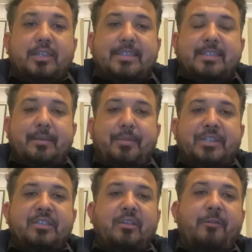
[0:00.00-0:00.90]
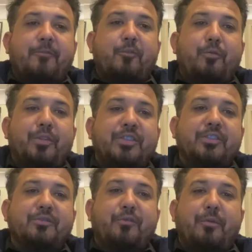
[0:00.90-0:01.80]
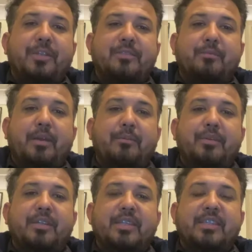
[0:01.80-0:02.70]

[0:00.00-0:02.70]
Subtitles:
Separation of corporations from its member